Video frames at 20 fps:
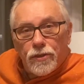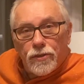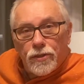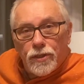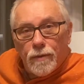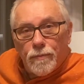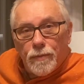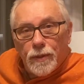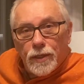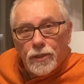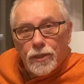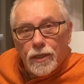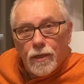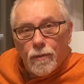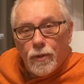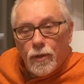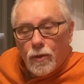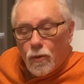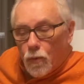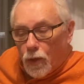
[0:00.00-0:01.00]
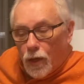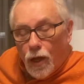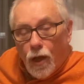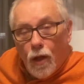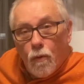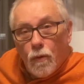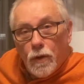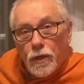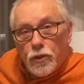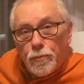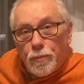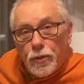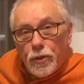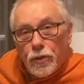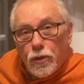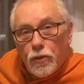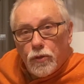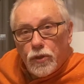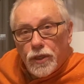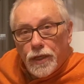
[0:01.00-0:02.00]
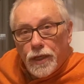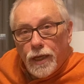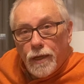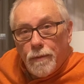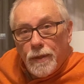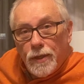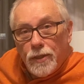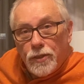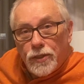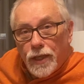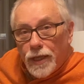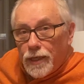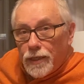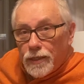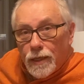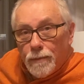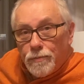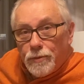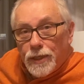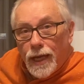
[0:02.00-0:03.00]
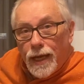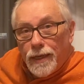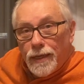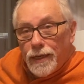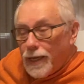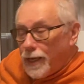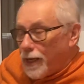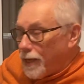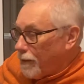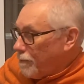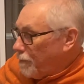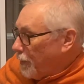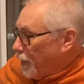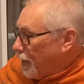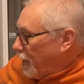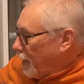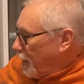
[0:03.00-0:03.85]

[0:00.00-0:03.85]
or something similar will always produce an image that is upside down.